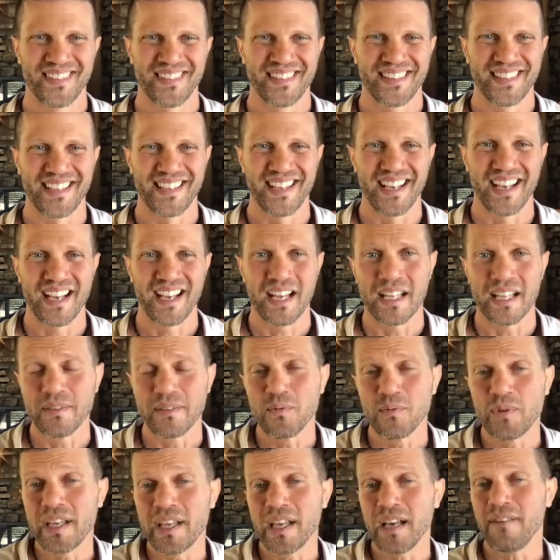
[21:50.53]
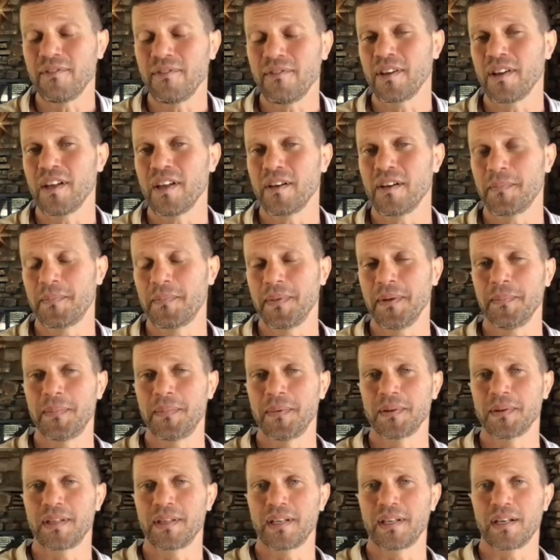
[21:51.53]
Yeah, and we have a lot of
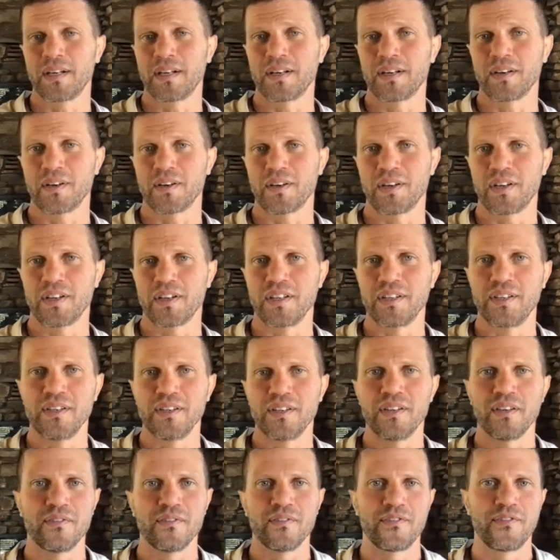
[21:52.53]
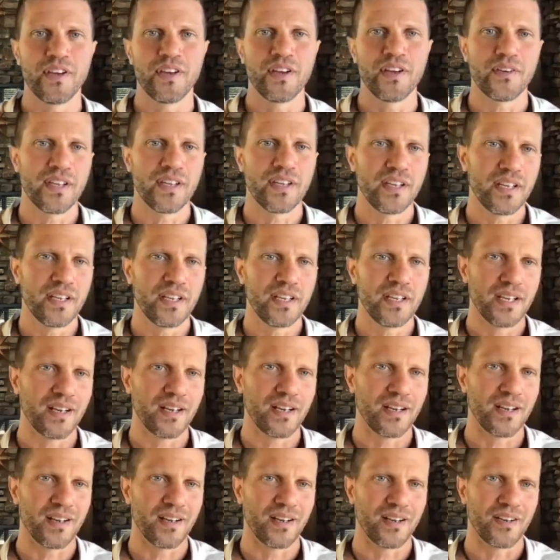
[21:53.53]
people that are very
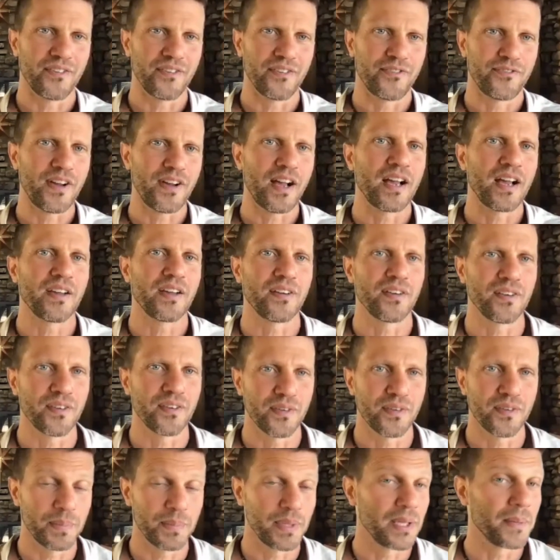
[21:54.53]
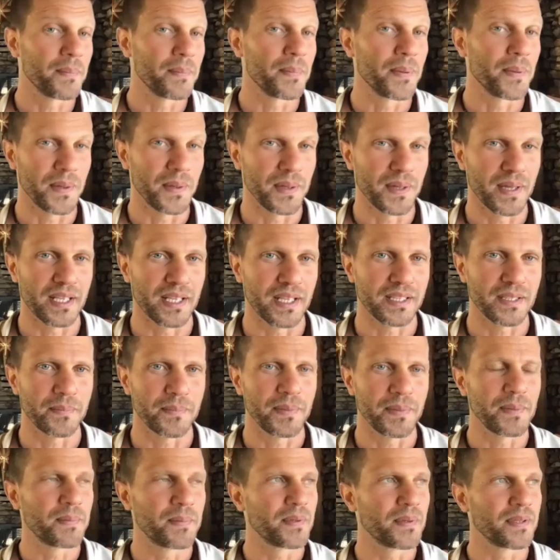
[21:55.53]
fire people, like the
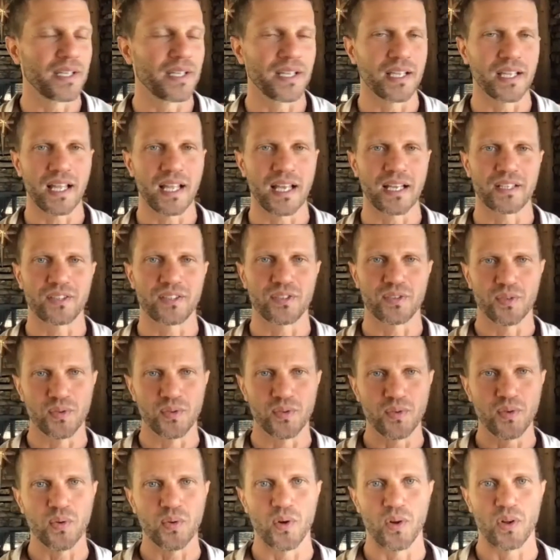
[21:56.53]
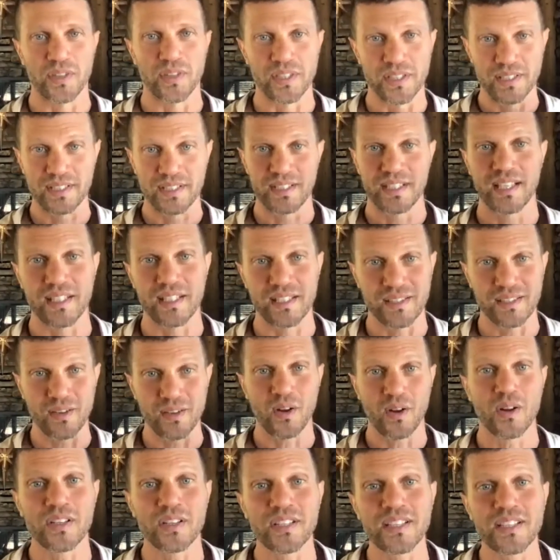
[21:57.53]
people that like to do all these things
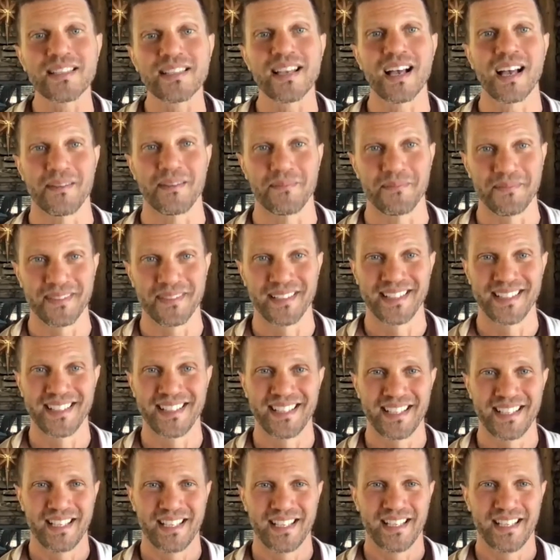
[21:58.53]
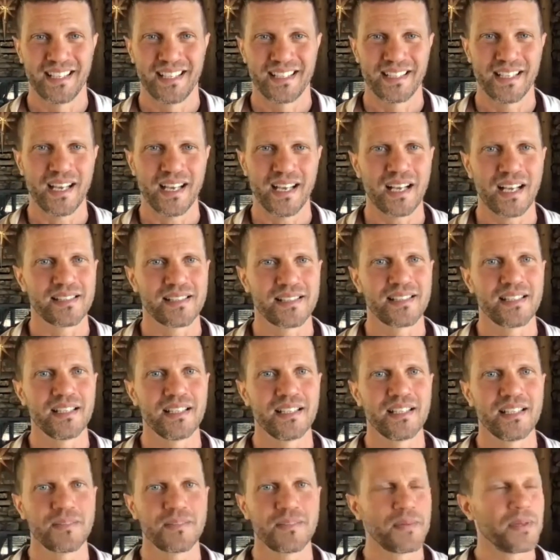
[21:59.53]
all the time. Yeah, I see
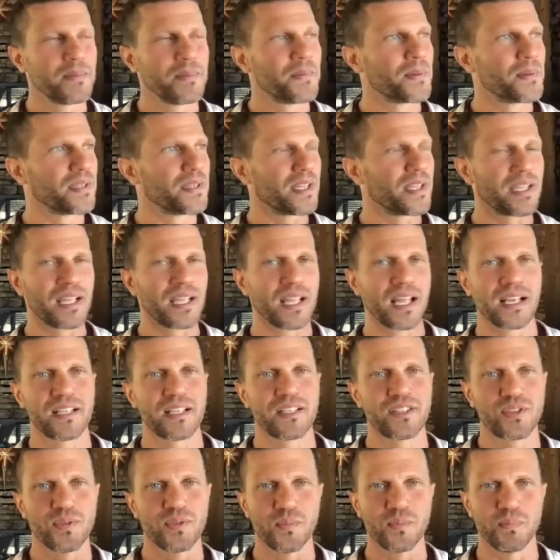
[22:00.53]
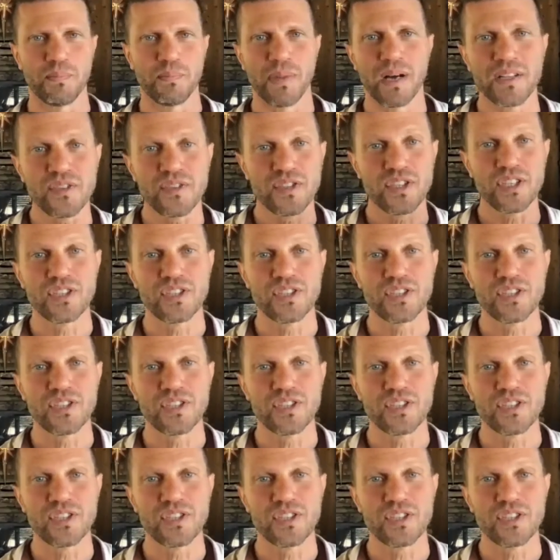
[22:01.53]
these people that like to bungee